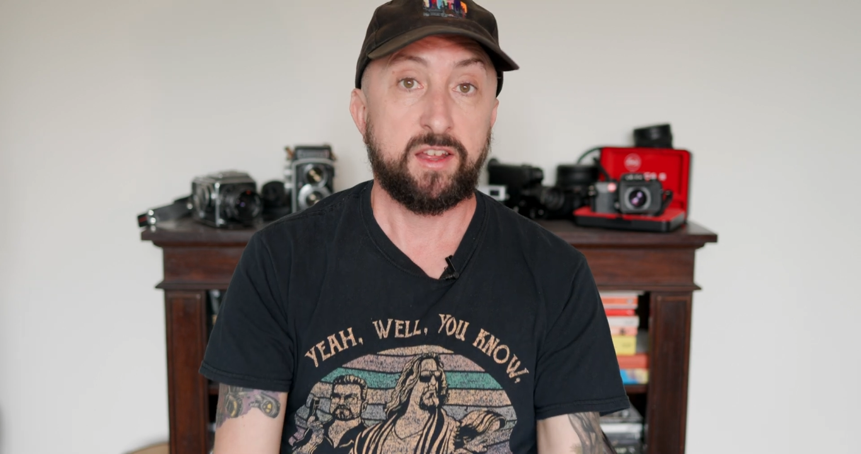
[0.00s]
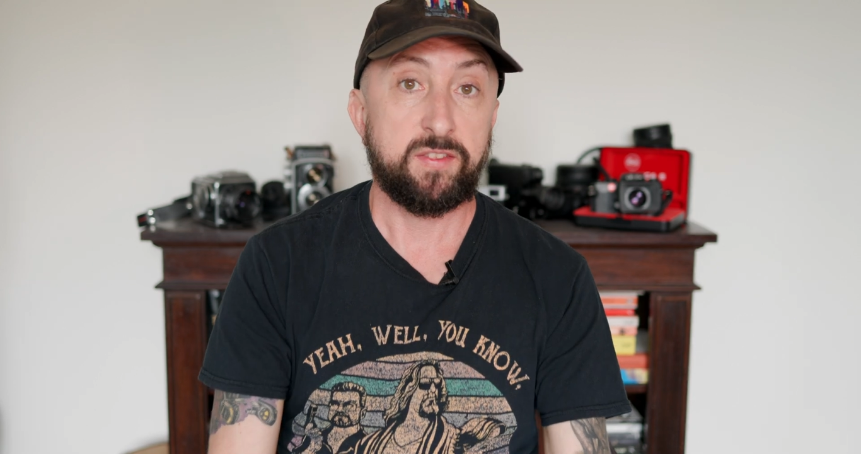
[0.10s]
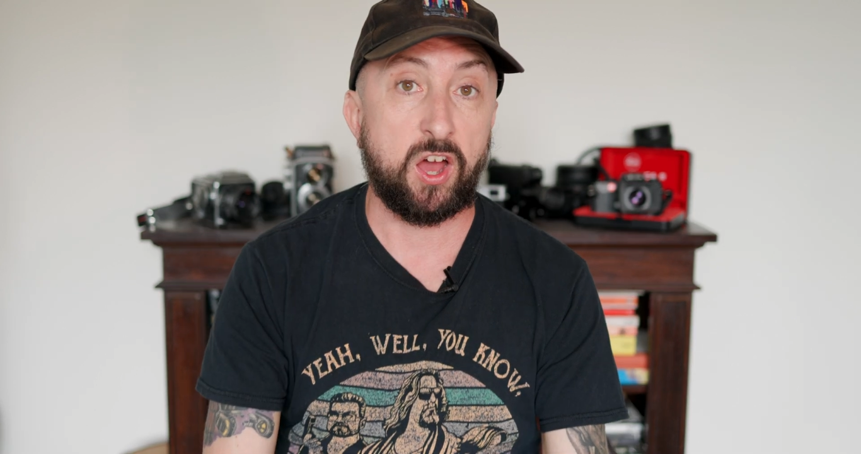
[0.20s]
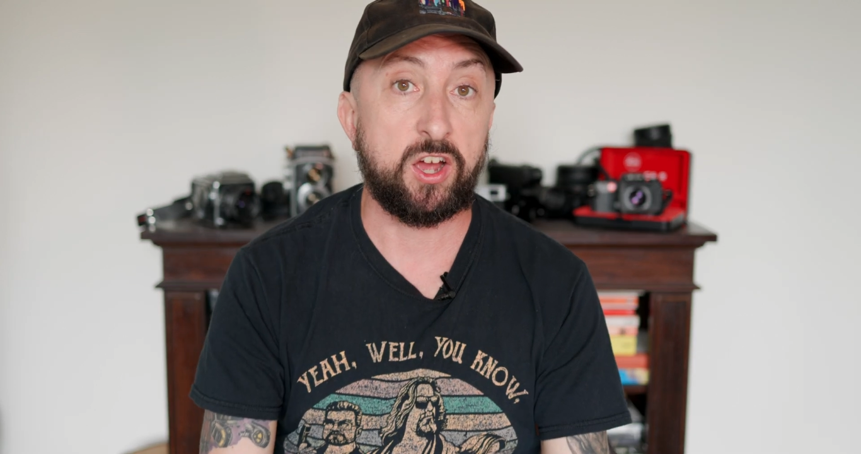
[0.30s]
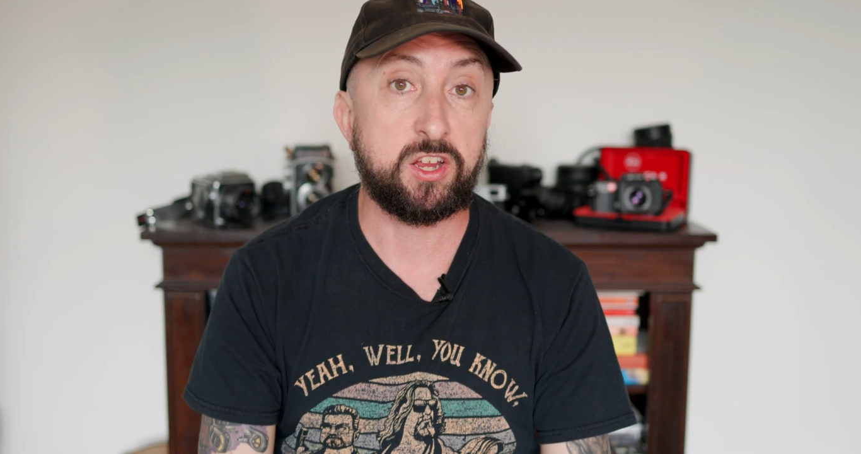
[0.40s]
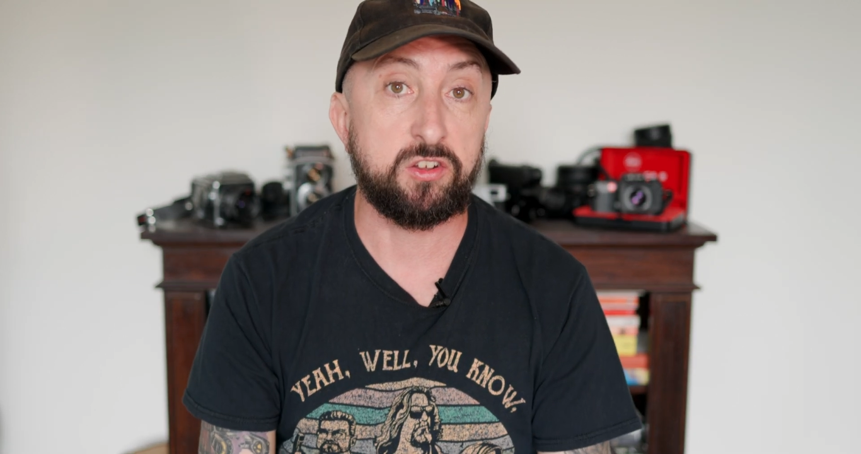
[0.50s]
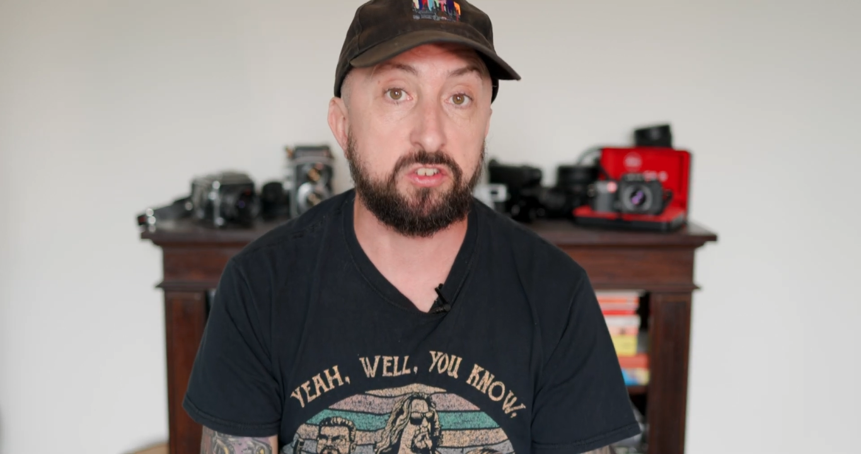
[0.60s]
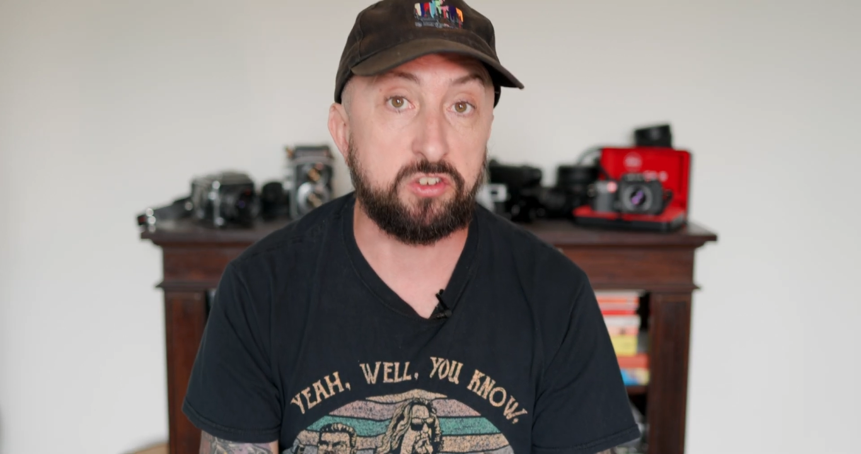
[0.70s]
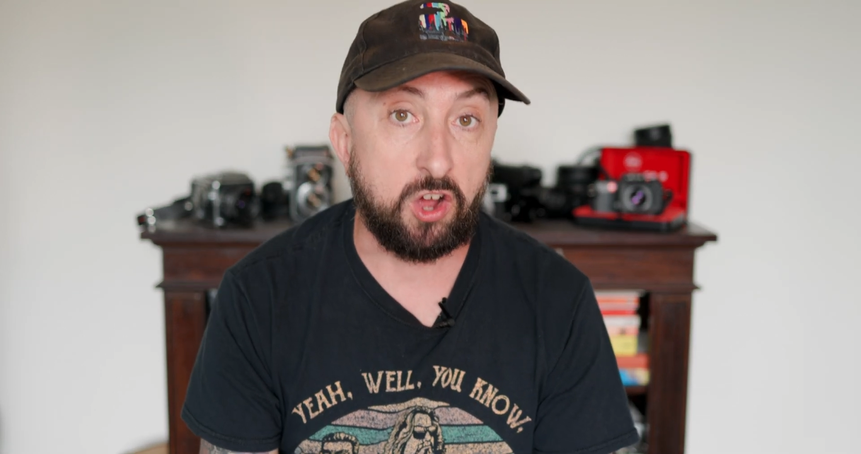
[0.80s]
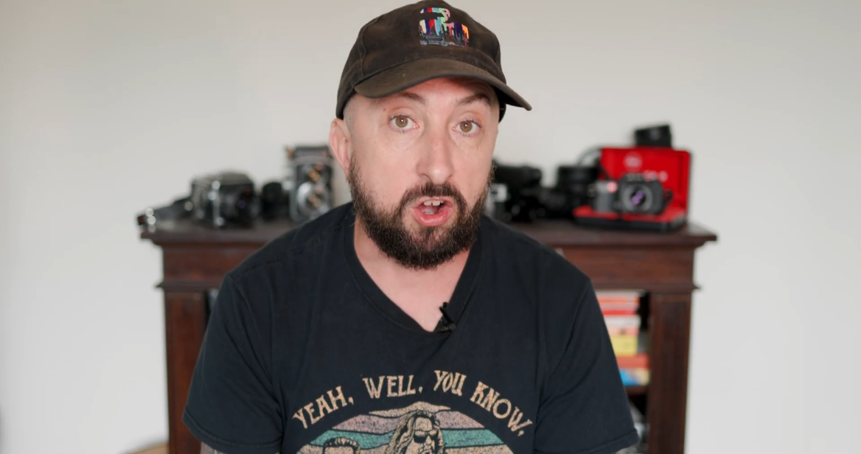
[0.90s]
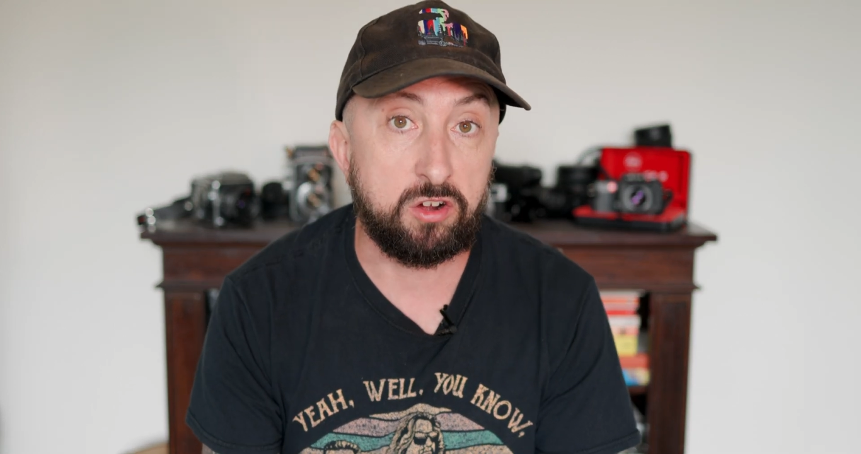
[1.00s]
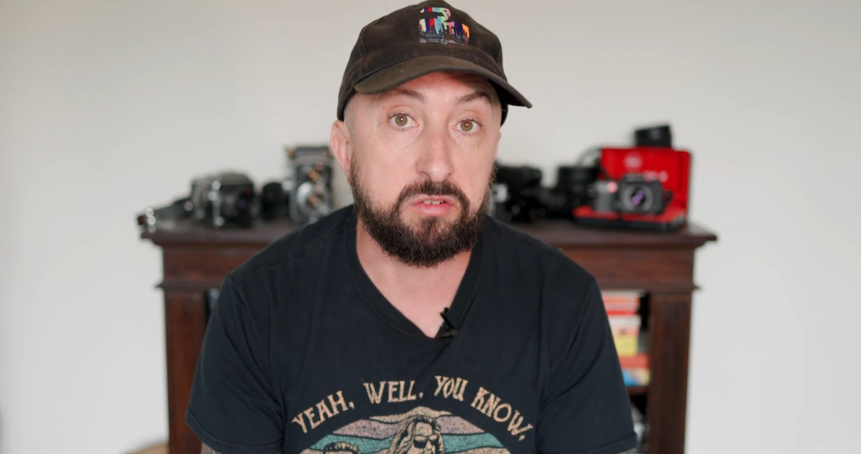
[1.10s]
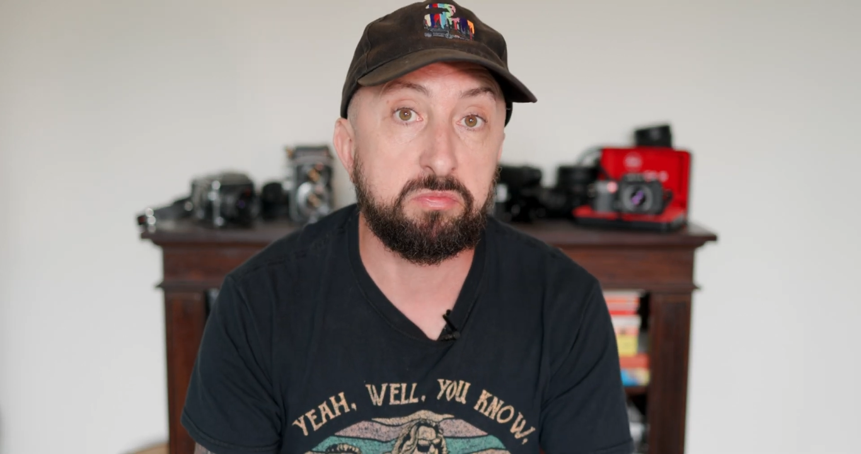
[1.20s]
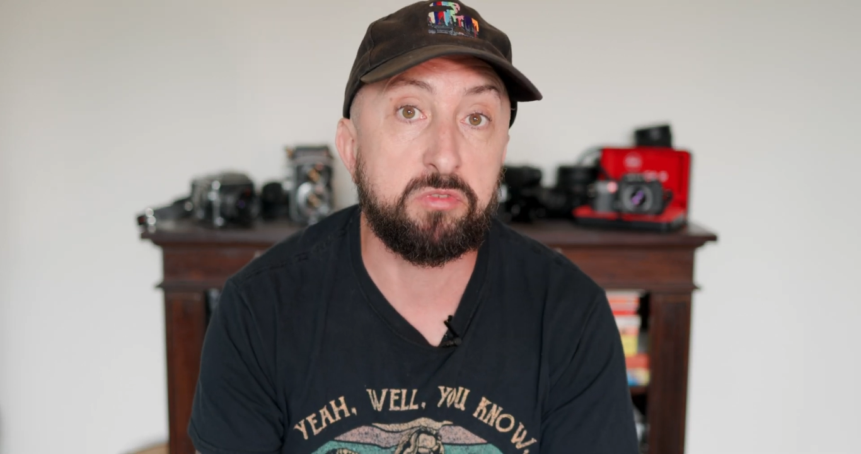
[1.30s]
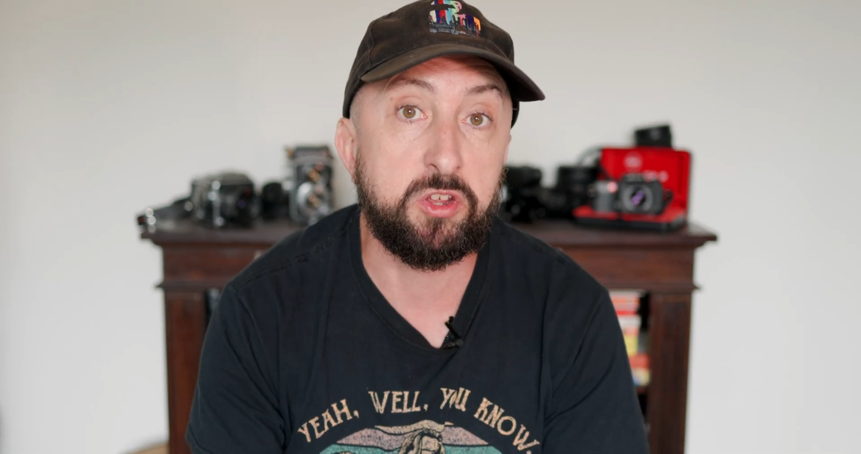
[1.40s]
that I could start,
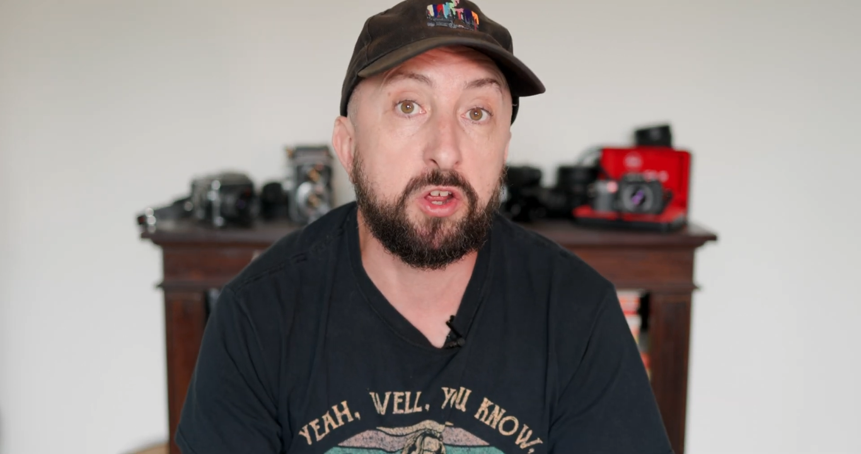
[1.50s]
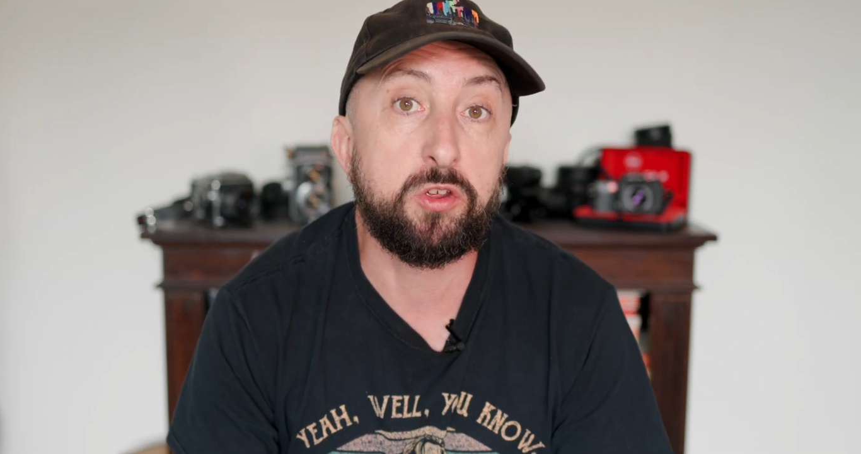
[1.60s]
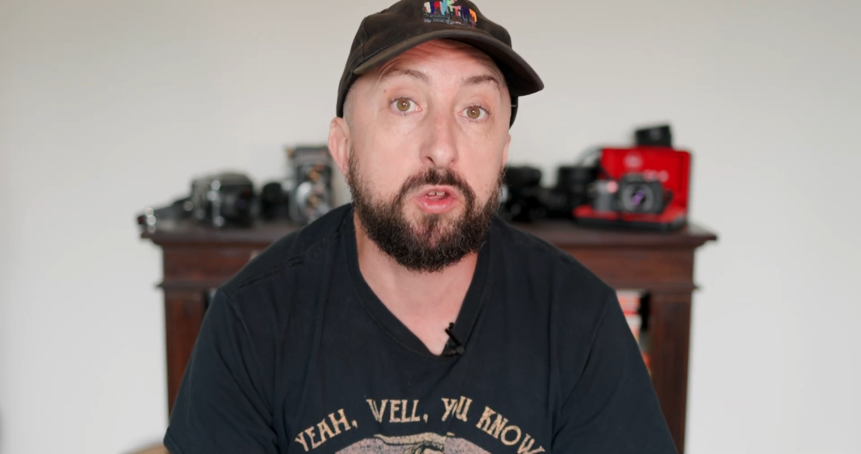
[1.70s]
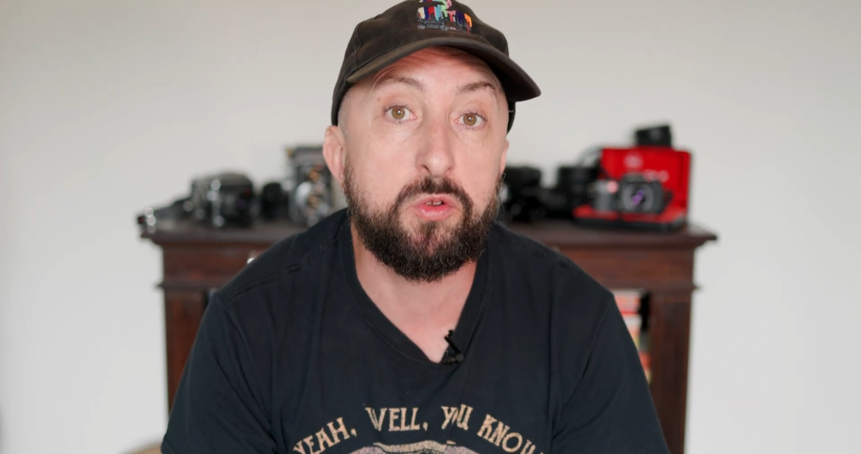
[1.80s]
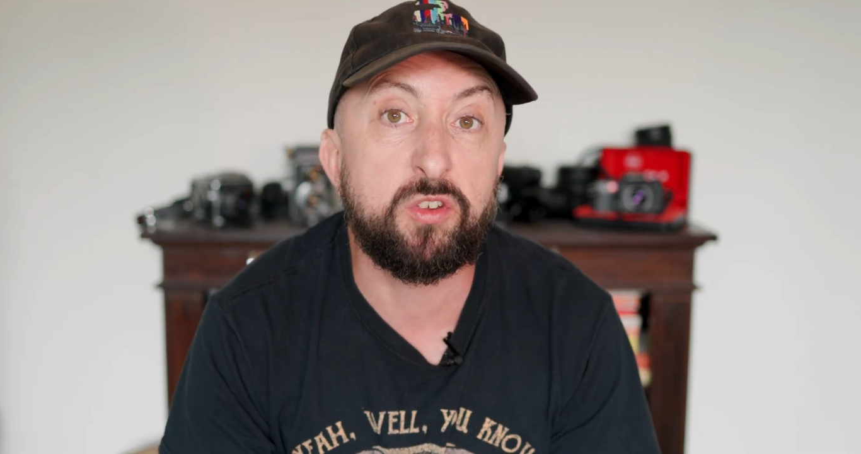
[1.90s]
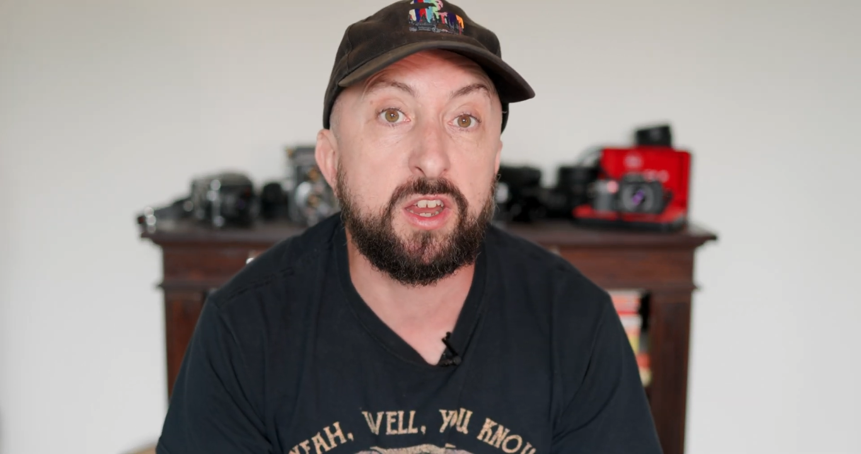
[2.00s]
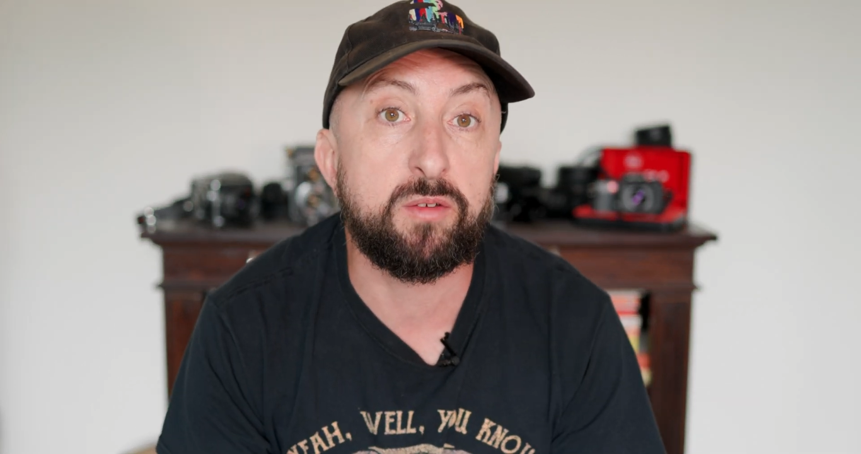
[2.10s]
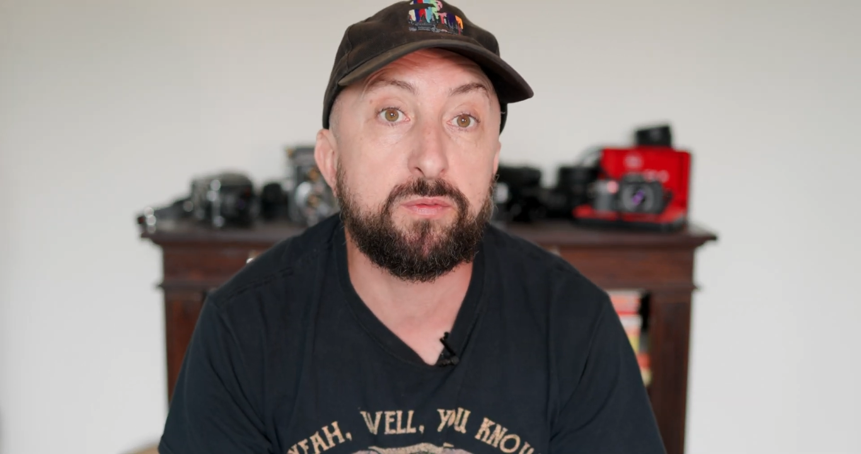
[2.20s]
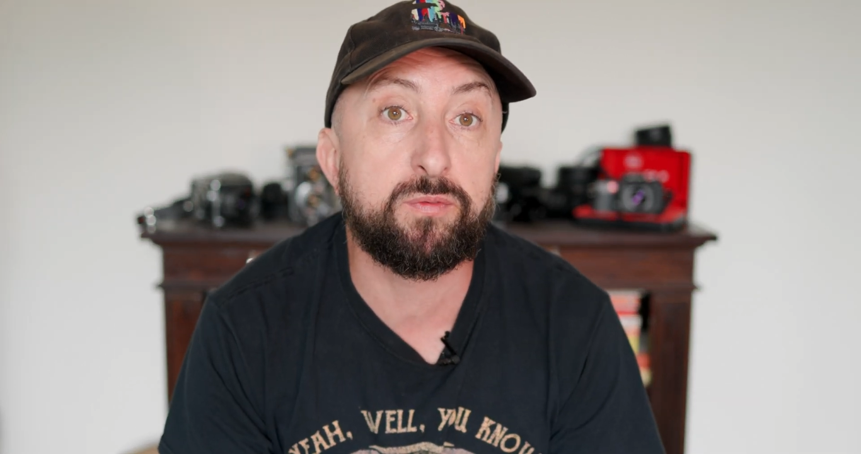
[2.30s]
you know, using it